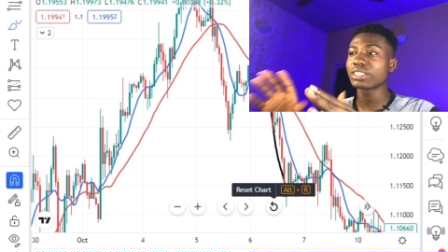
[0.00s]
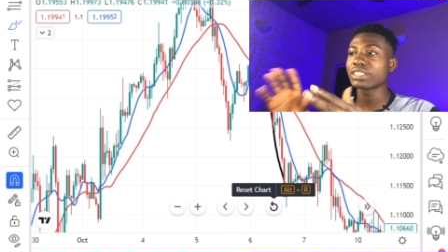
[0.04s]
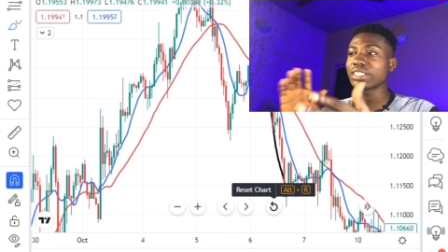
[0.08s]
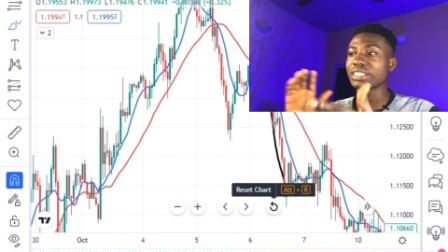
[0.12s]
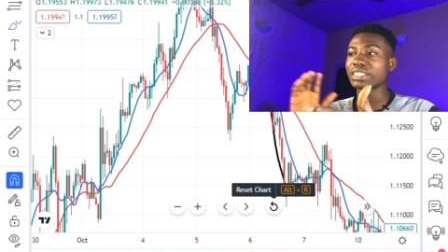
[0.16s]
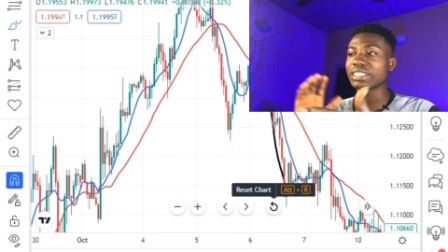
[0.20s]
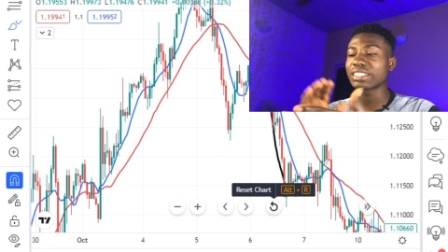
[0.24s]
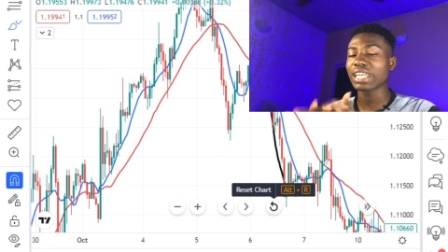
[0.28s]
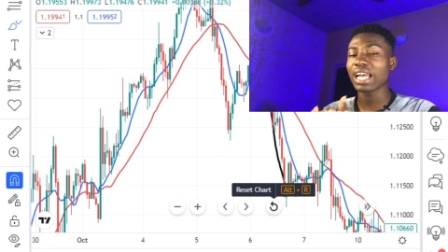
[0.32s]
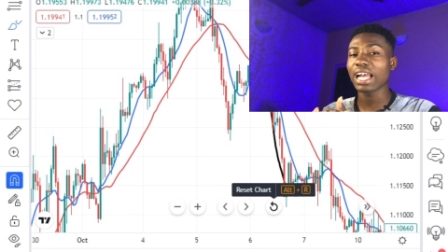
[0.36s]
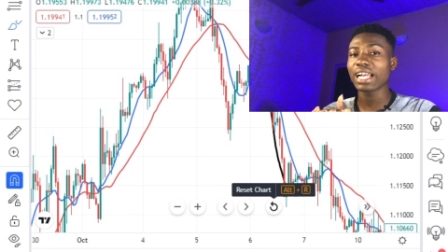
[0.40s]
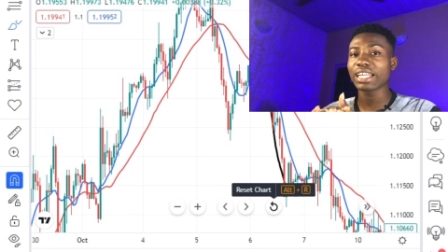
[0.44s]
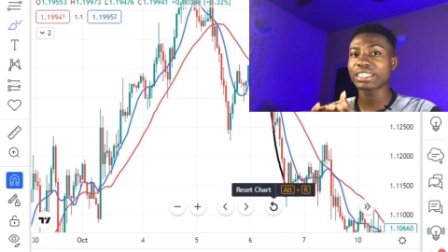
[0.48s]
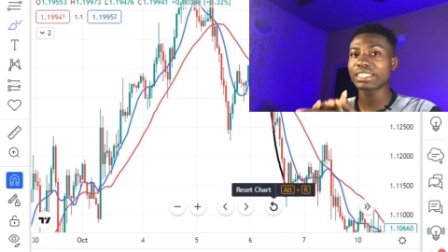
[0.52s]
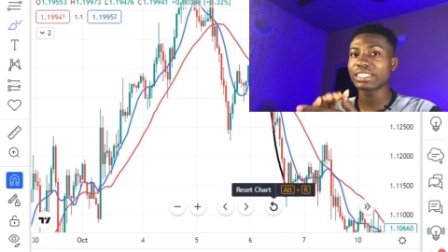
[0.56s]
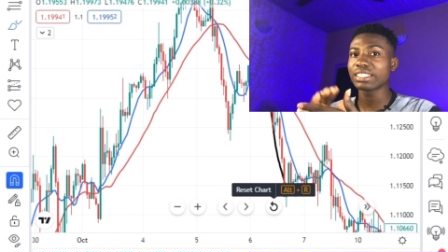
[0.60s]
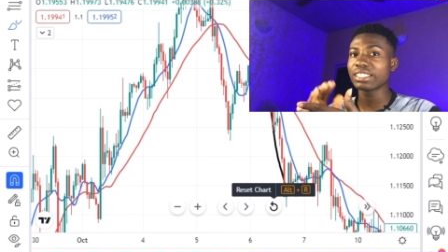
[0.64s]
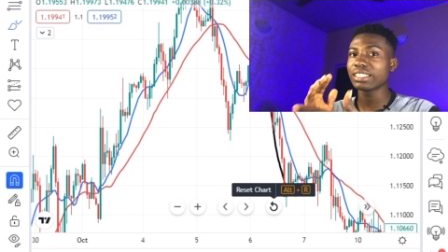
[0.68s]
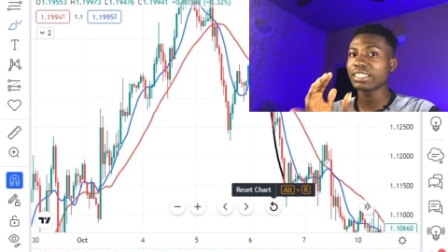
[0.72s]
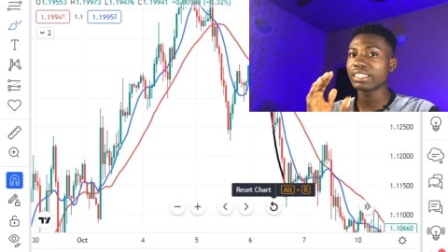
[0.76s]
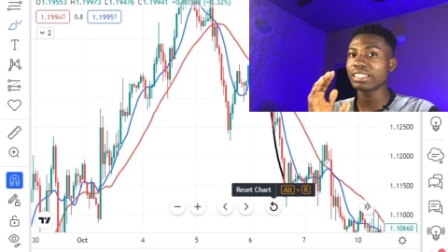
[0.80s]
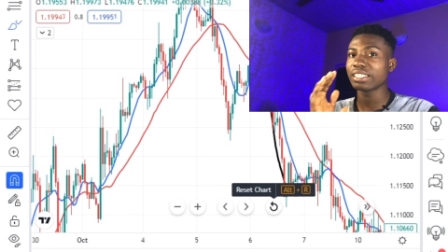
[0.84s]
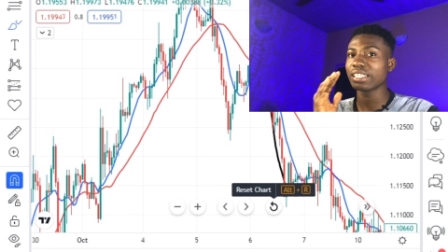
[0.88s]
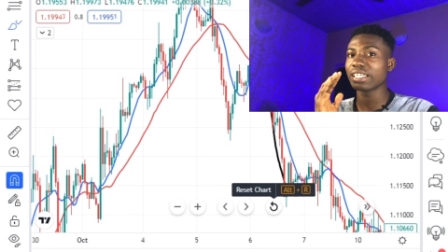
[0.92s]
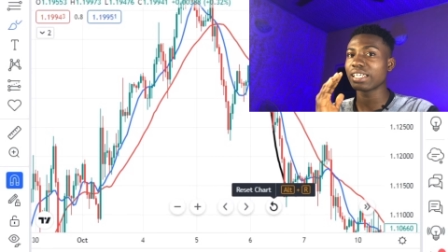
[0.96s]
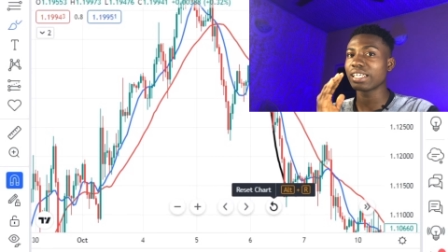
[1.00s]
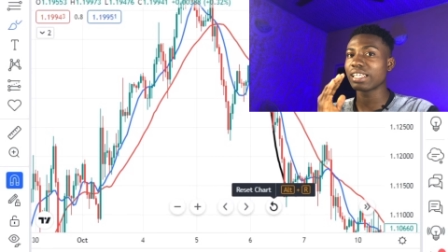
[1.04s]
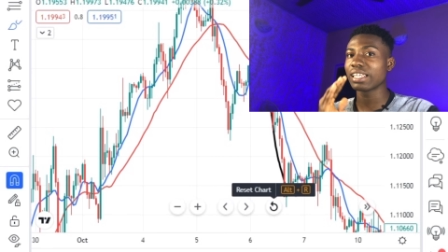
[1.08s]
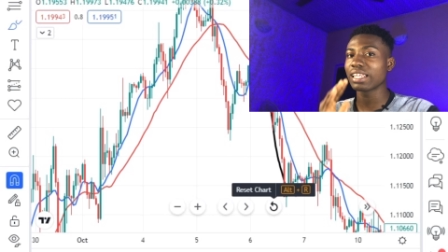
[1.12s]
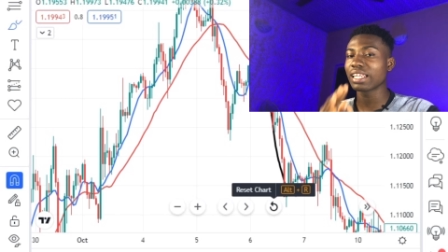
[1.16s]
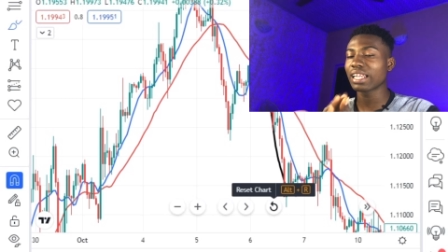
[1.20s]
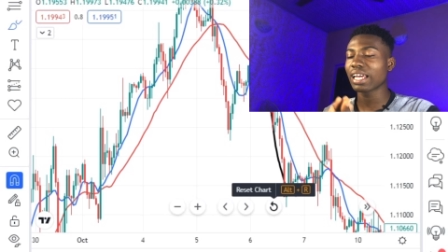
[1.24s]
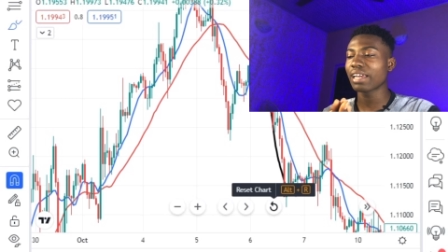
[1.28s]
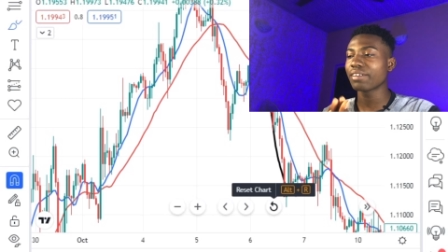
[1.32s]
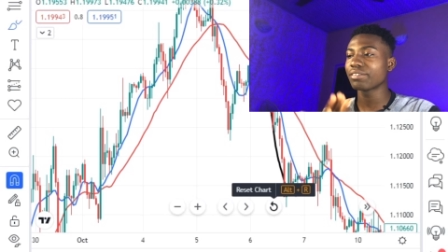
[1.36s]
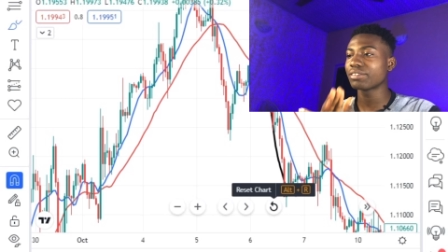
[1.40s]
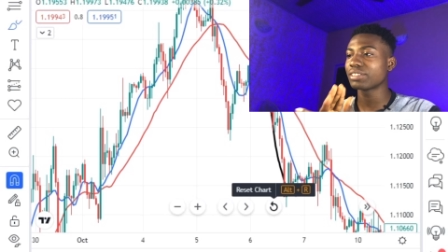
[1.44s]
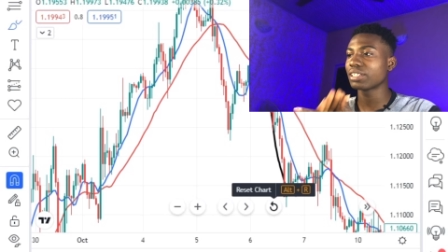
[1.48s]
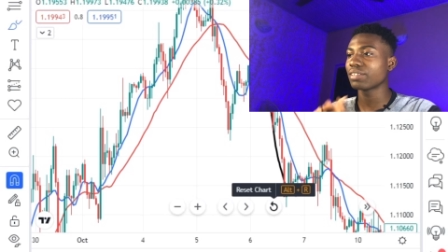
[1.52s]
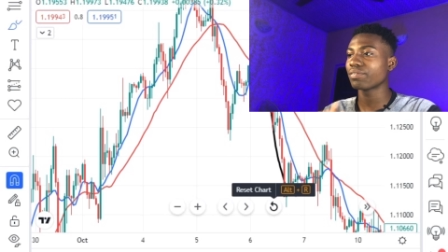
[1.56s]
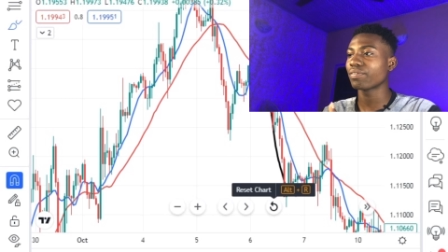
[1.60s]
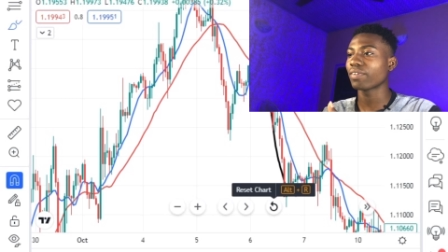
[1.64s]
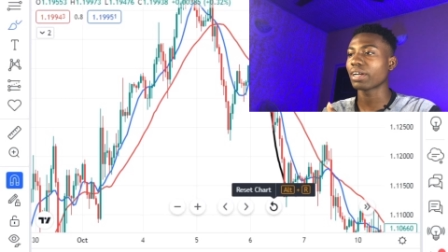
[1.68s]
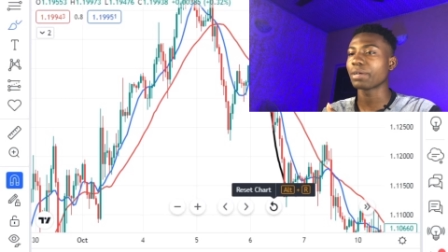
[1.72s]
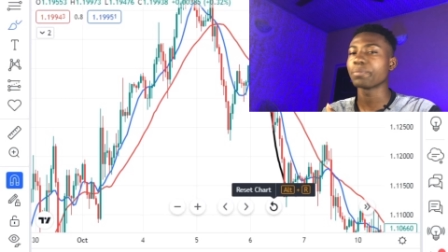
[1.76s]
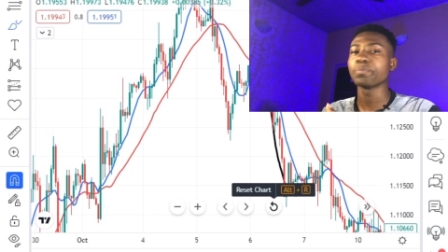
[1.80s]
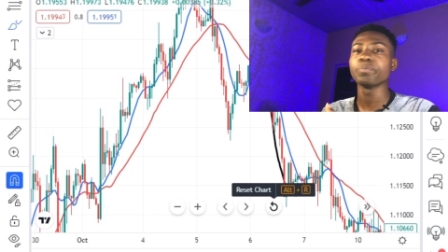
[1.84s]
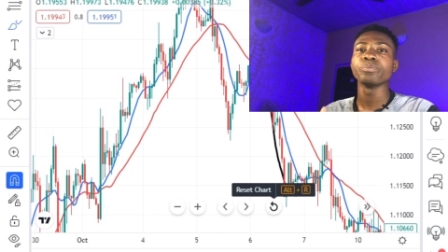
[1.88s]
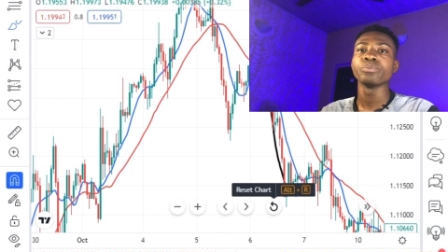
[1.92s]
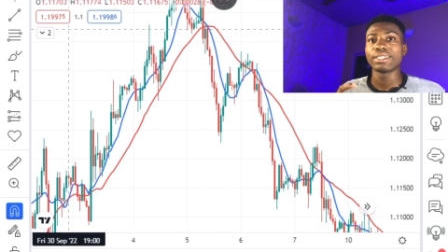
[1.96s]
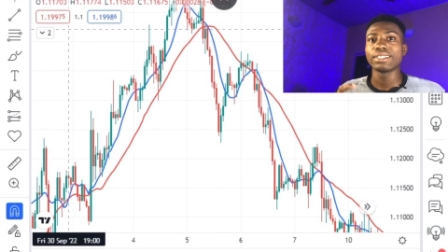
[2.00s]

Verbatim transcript: is actually a lifesaver.